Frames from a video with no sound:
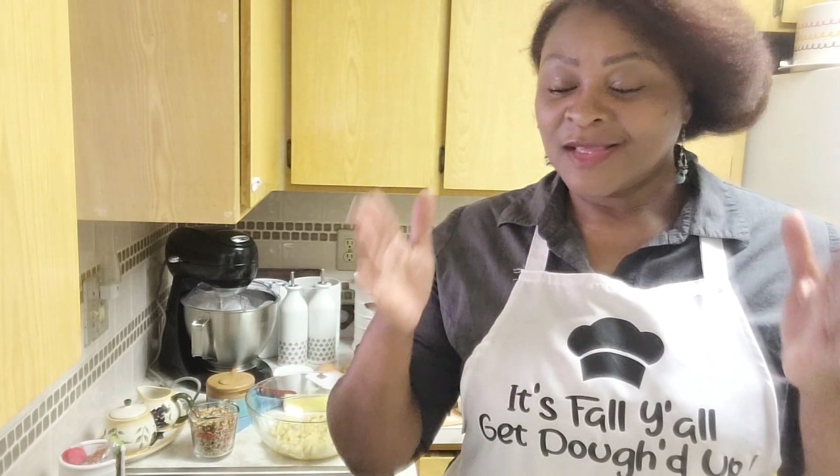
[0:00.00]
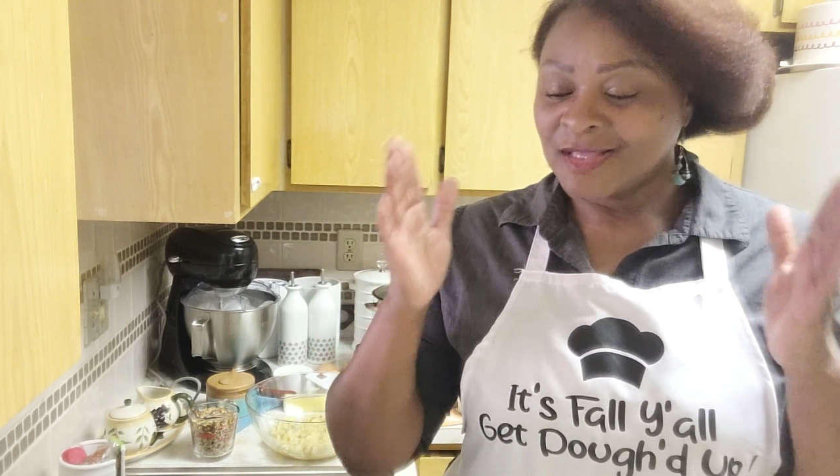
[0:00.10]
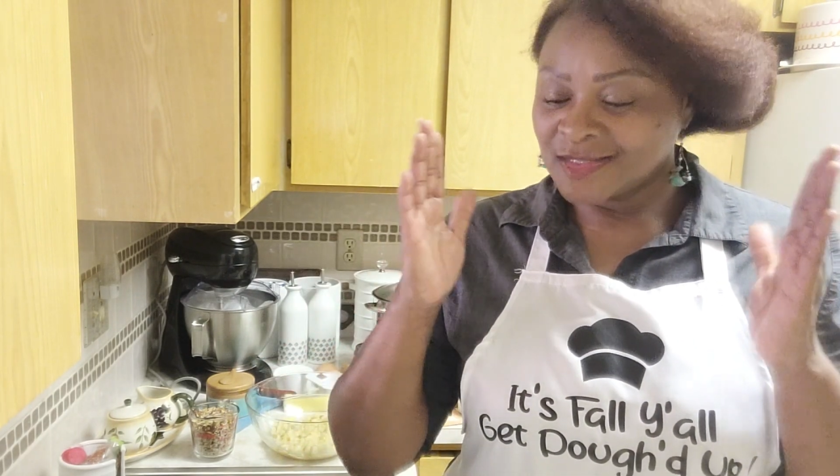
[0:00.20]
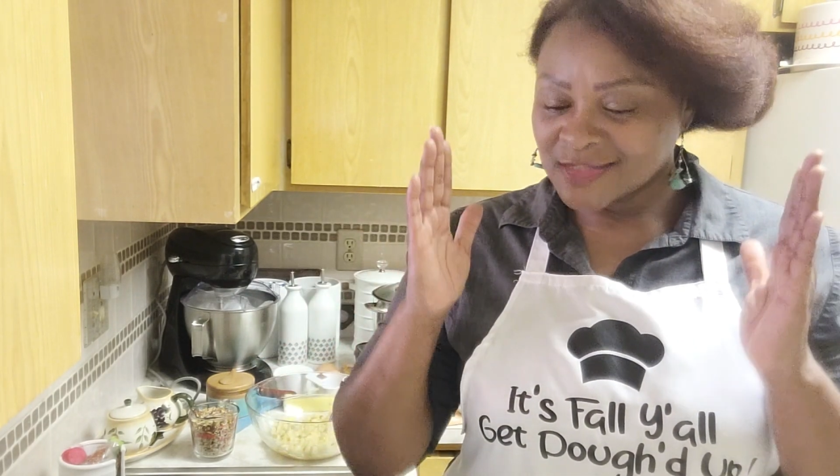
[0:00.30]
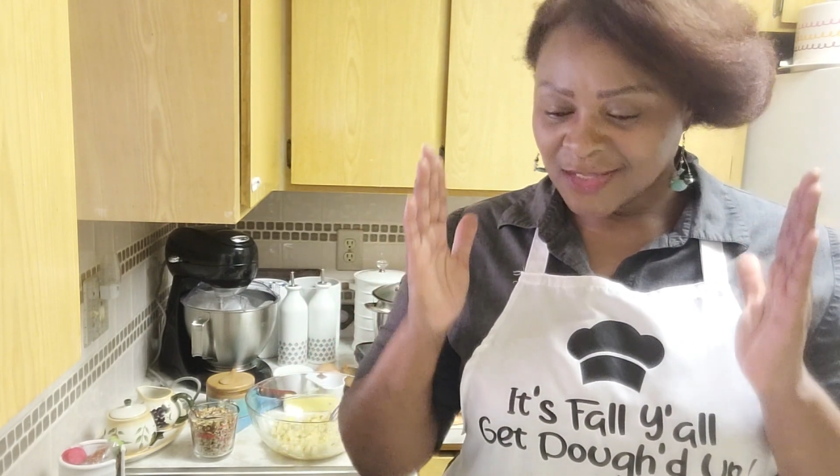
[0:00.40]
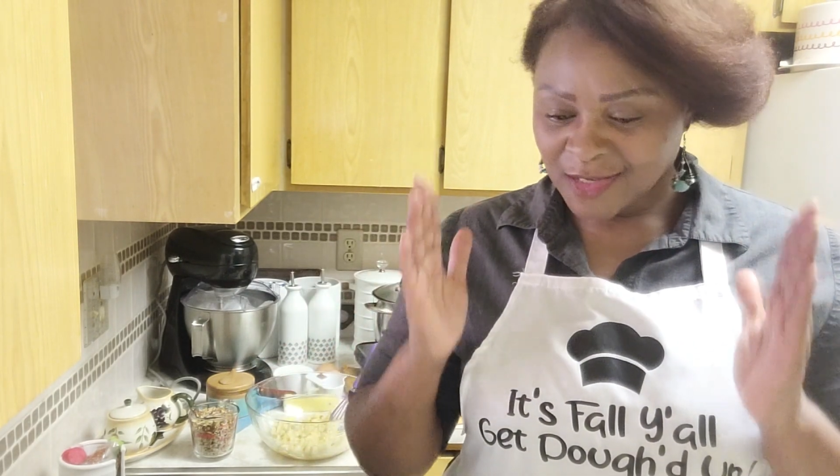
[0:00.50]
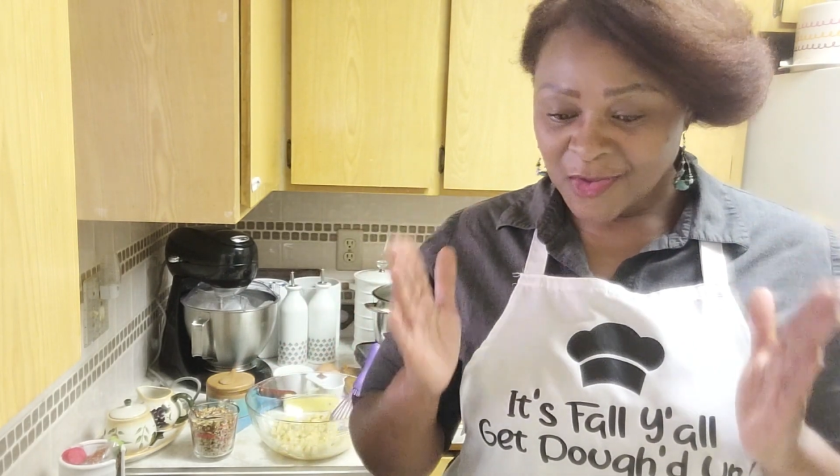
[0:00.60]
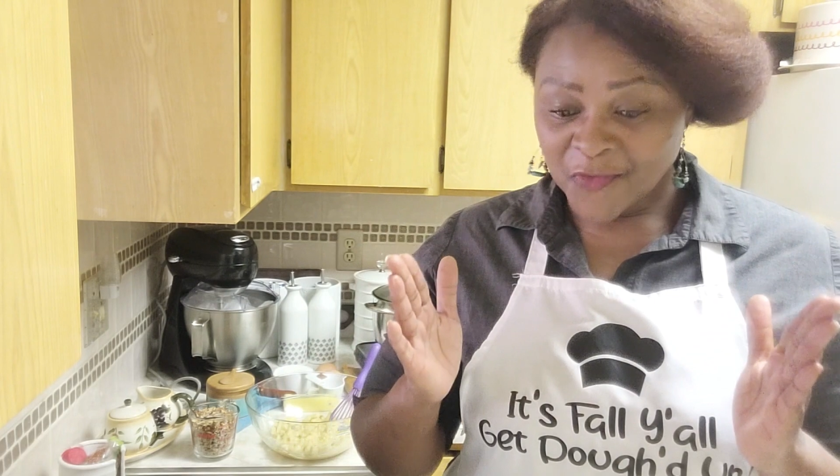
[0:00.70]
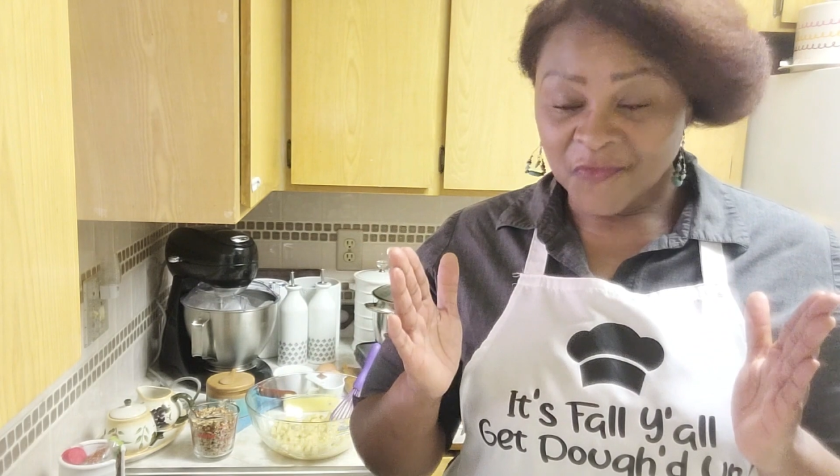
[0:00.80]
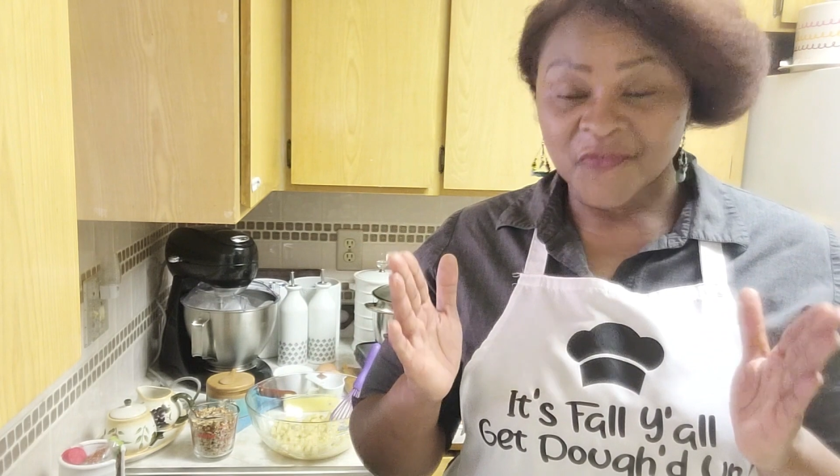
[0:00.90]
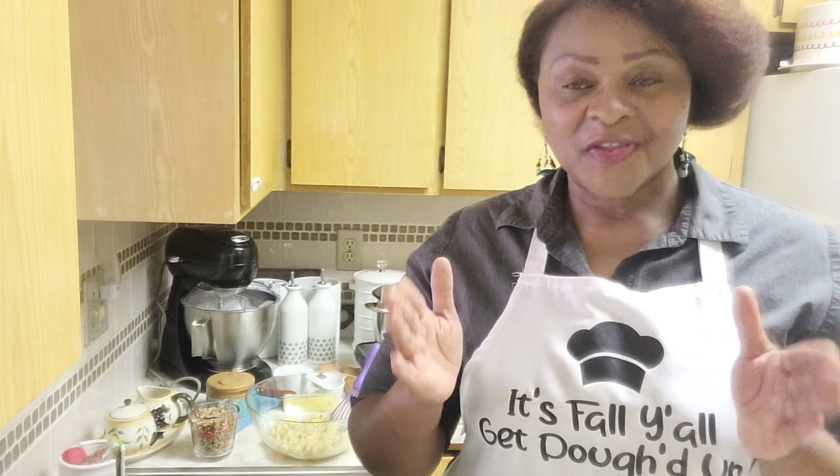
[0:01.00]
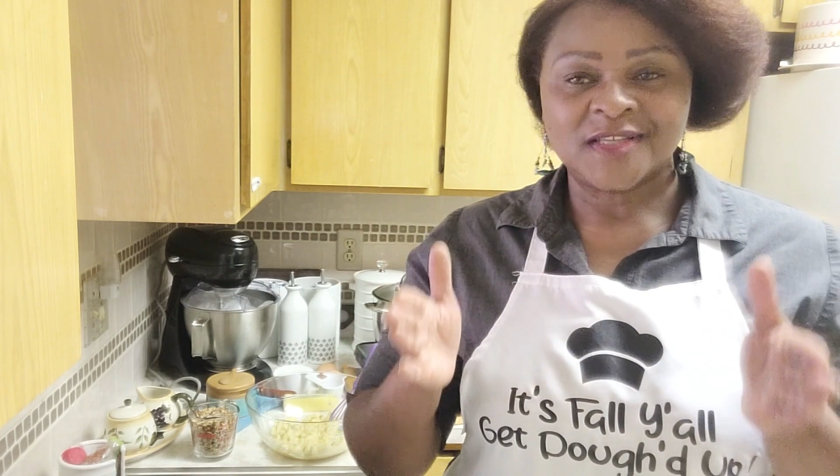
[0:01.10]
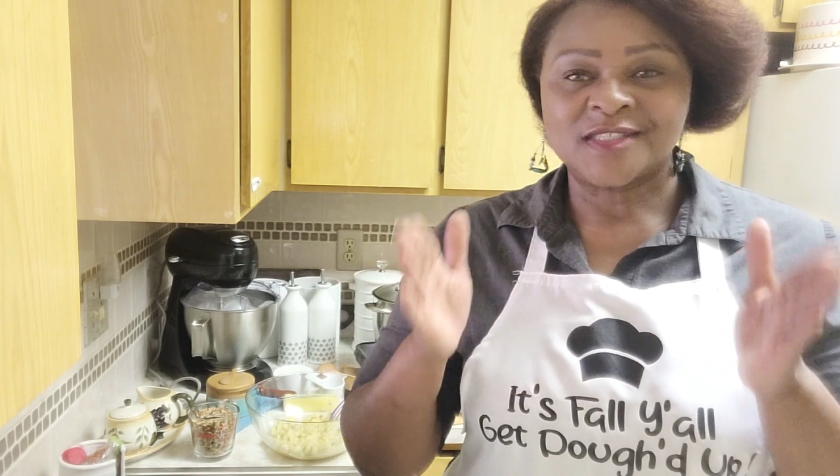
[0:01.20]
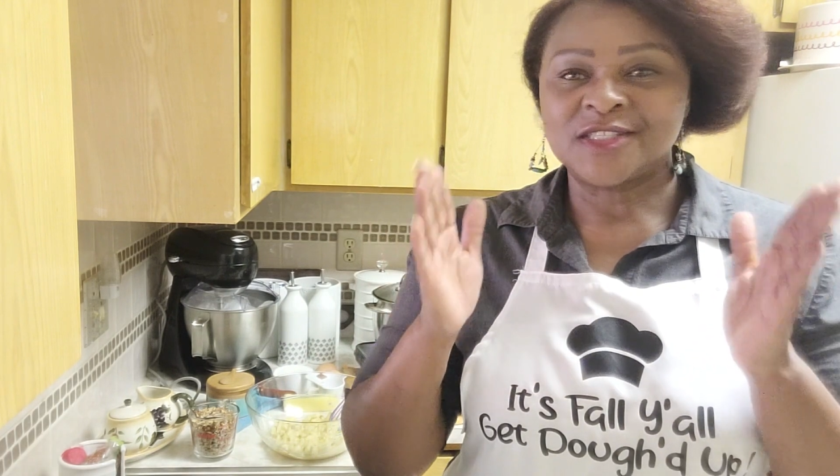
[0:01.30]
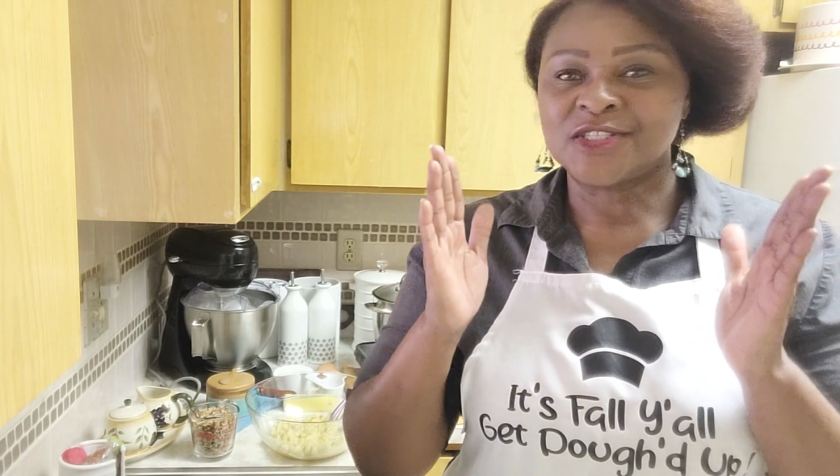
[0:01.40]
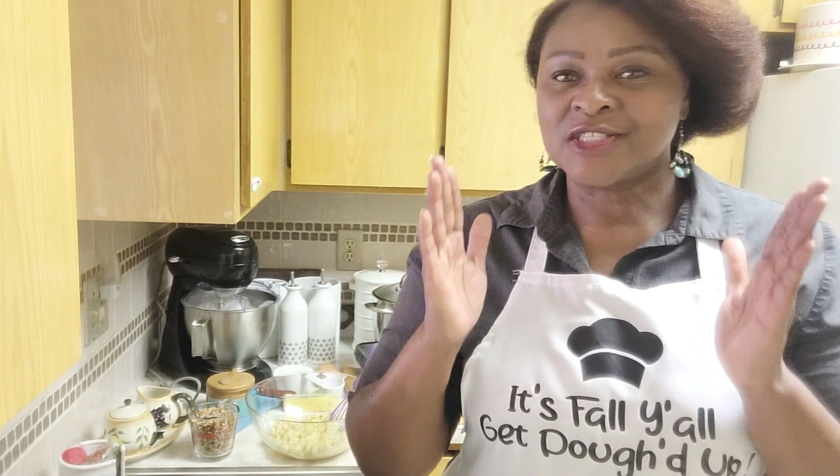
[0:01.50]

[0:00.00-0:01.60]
it's a loaf. It's